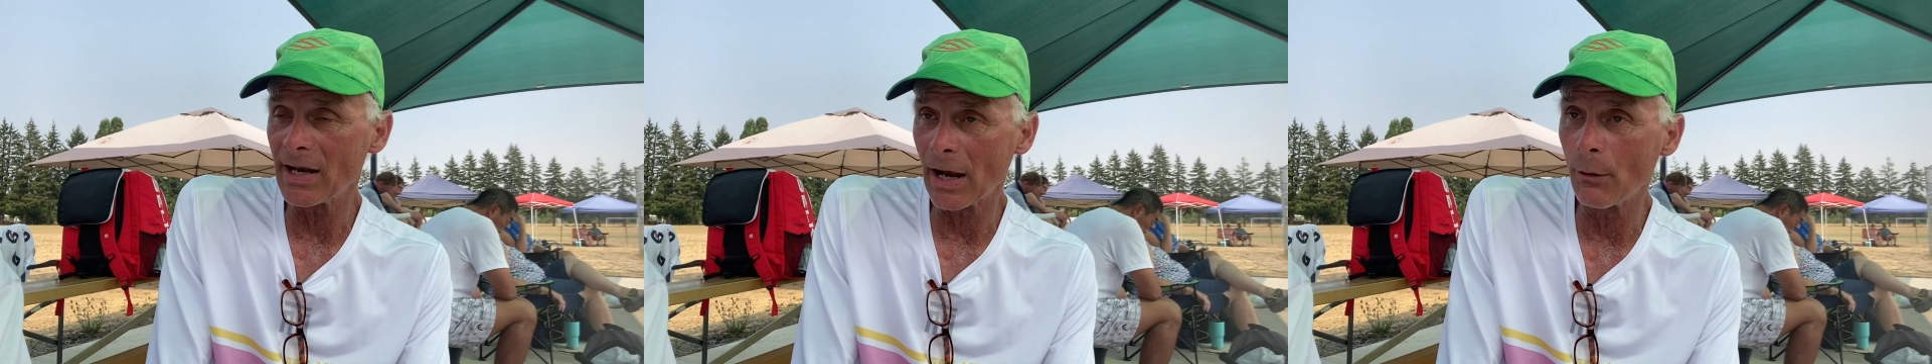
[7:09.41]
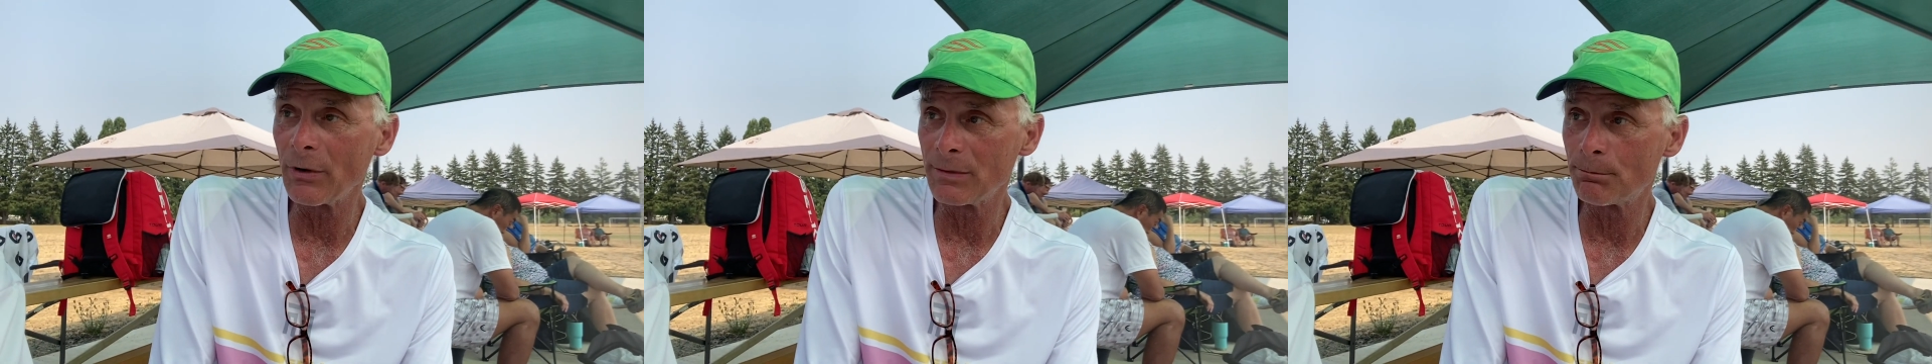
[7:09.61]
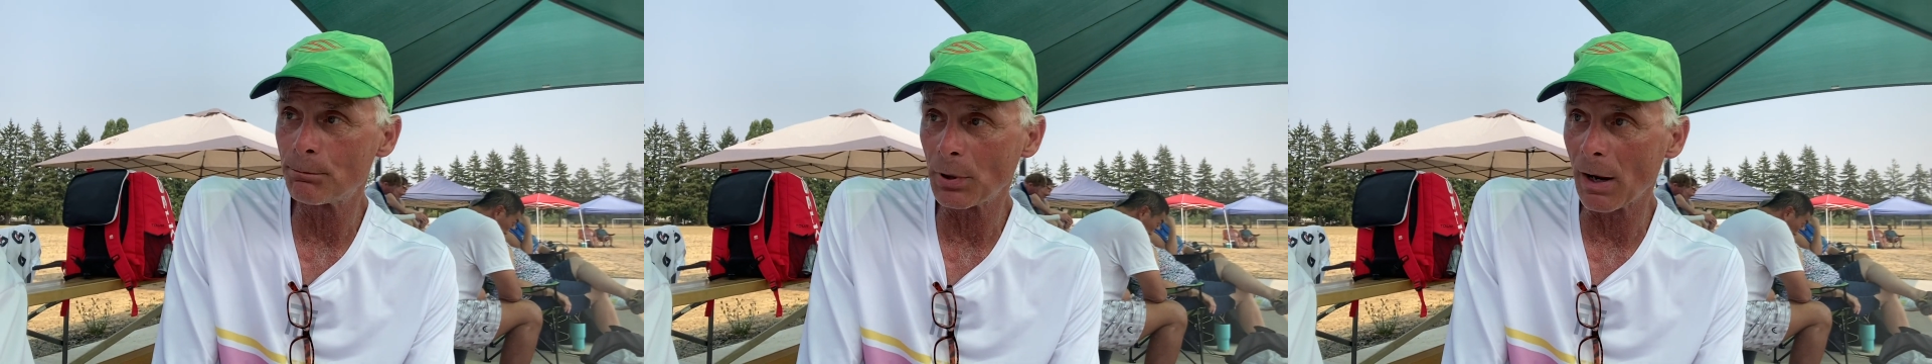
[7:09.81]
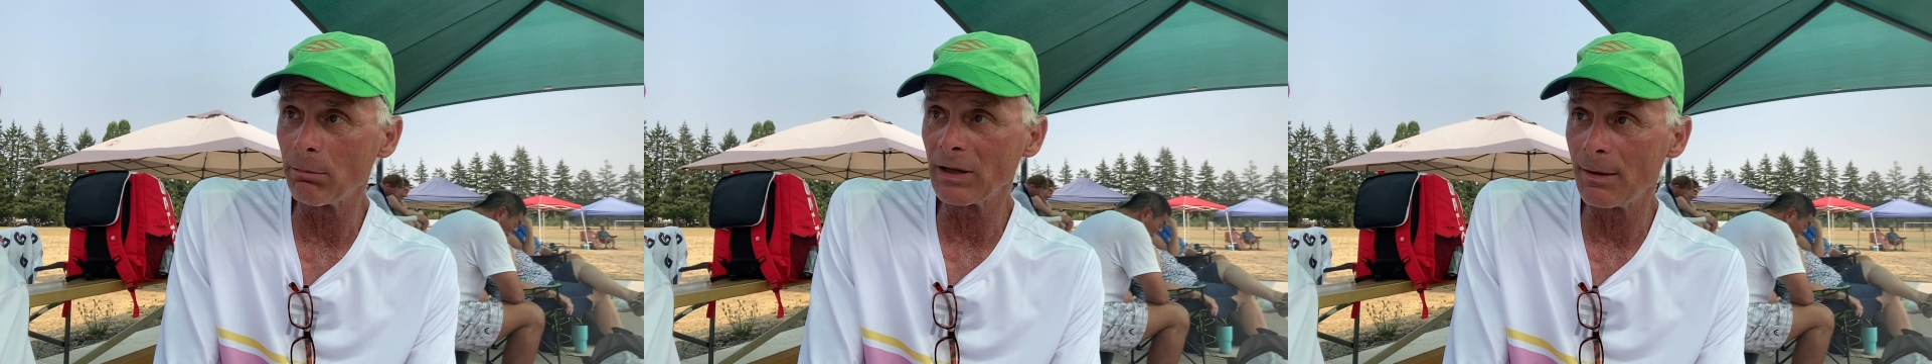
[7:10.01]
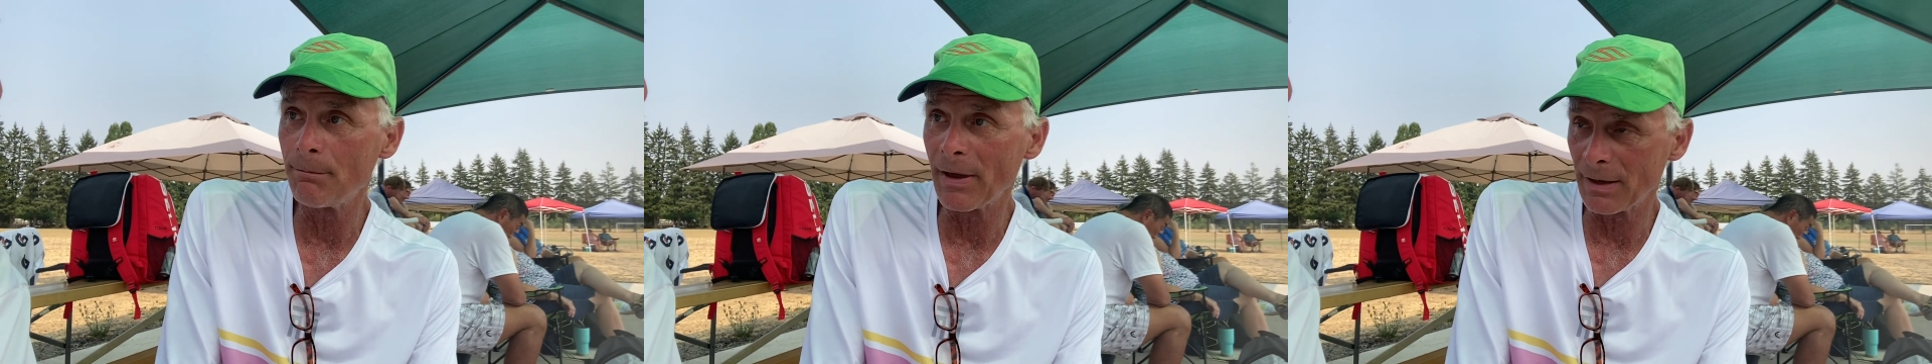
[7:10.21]
I would
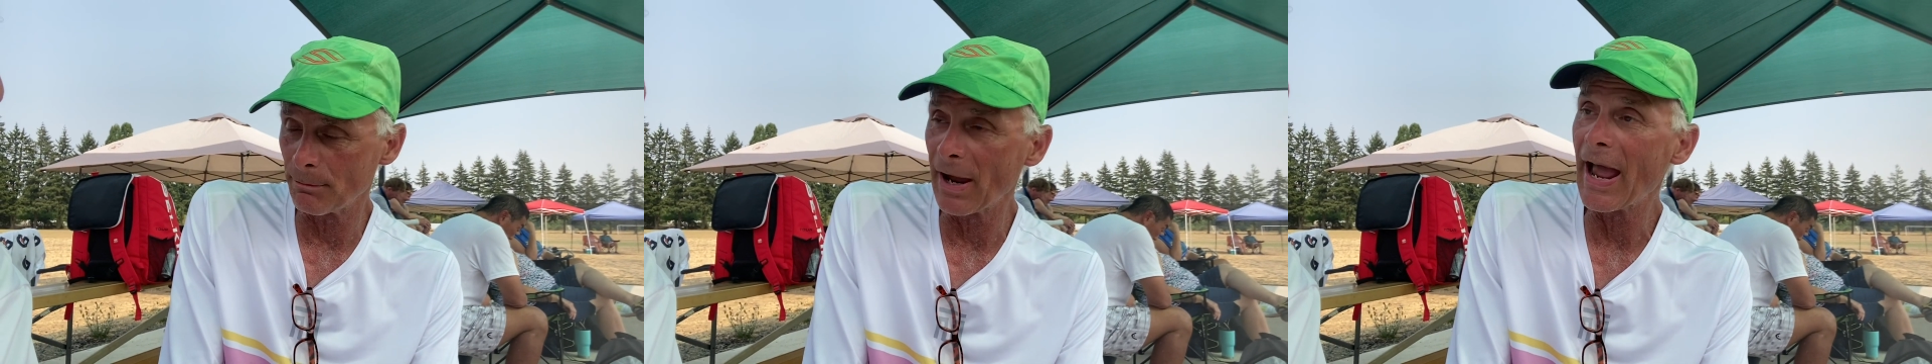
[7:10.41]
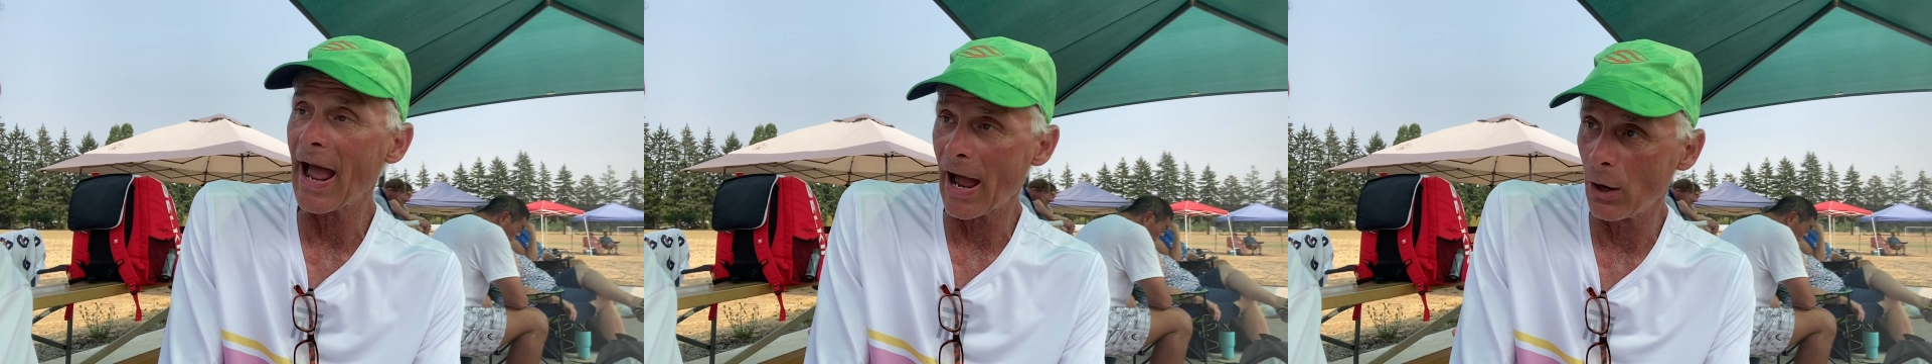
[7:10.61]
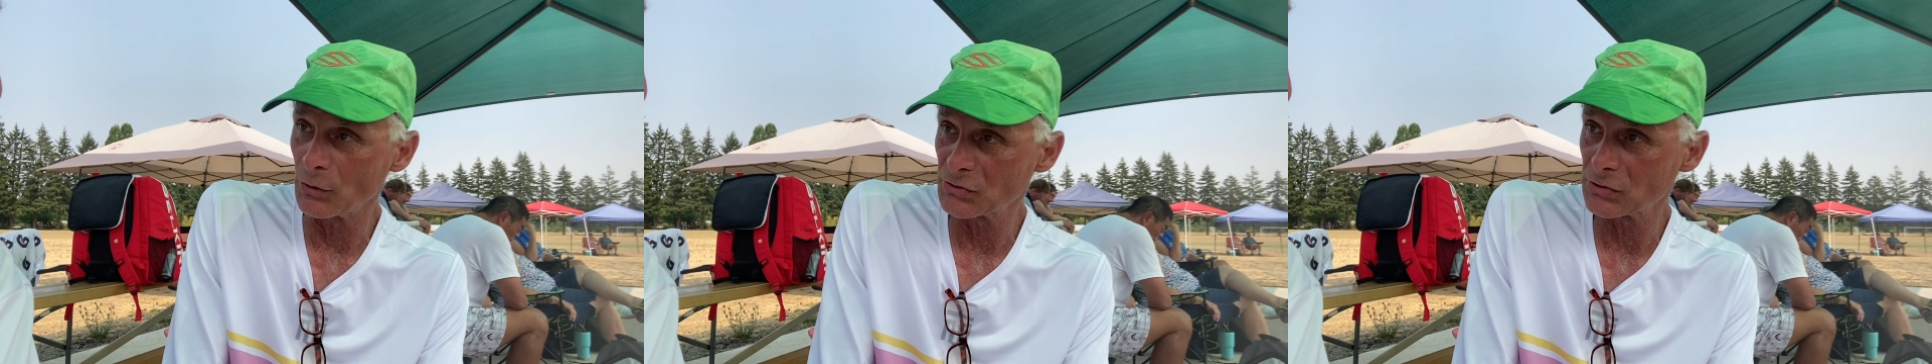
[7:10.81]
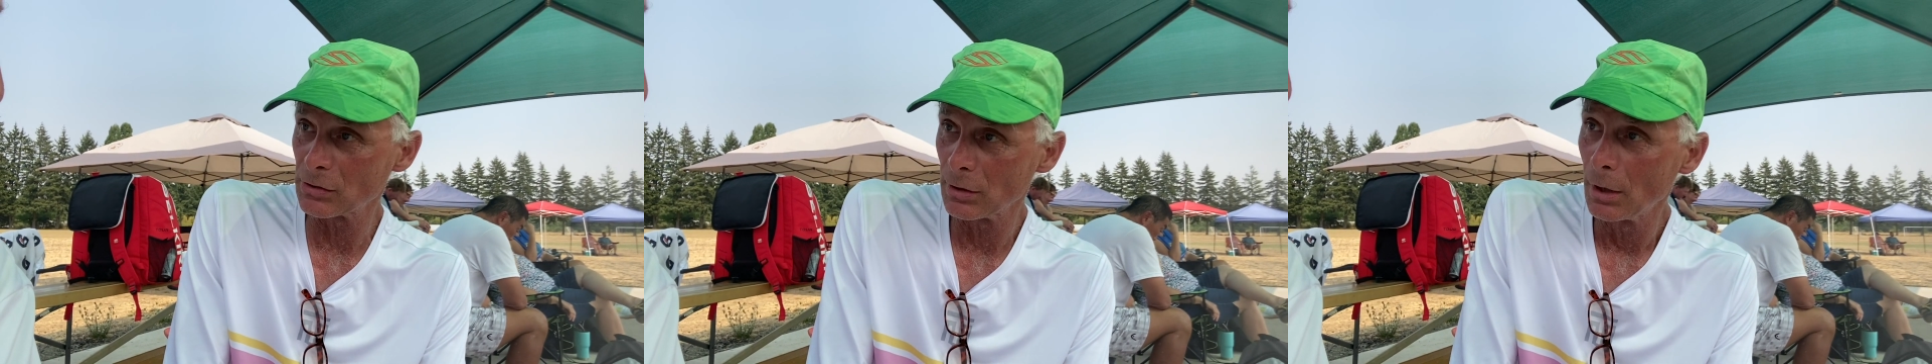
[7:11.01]
probably bet my house